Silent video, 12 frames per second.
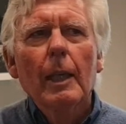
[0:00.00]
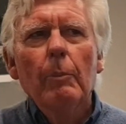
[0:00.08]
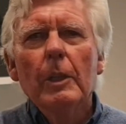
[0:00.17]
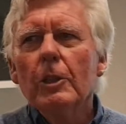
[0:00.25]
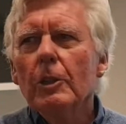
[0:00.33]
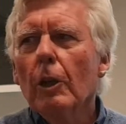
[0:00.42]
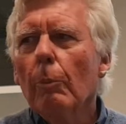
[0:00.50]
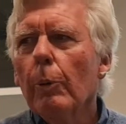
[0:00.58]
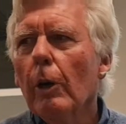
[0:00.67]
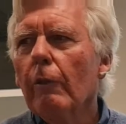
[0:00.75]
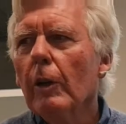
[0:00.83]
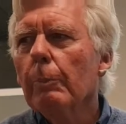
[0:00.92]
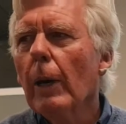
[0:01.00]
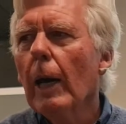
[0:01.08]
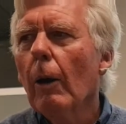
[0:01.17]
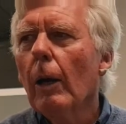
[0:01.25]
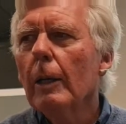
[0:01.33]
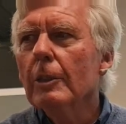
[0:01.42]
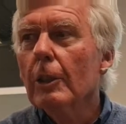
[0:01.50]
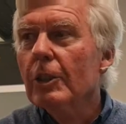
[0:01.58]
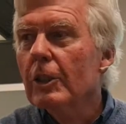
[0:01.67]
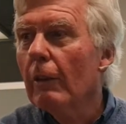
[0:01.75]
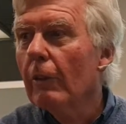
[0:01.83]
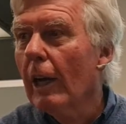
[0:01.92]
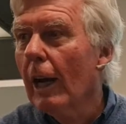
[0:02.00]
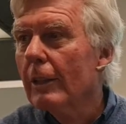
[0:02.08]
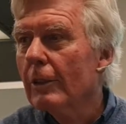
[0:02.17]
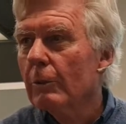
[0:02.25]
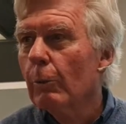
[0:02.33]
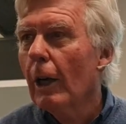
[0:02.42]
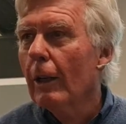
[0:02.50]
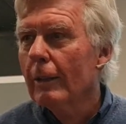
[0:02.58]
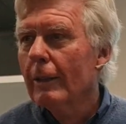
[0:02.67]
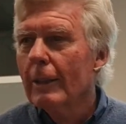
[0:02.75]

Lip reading: It means he's got perfect power. He's got seven eyes as well.